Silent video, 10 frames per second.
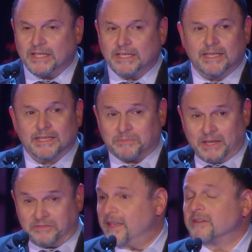he is my
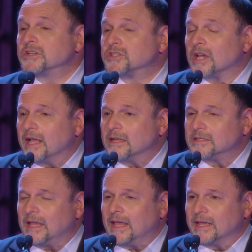favorite
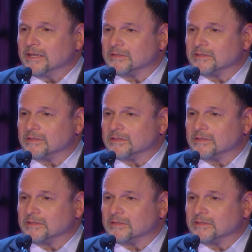child, and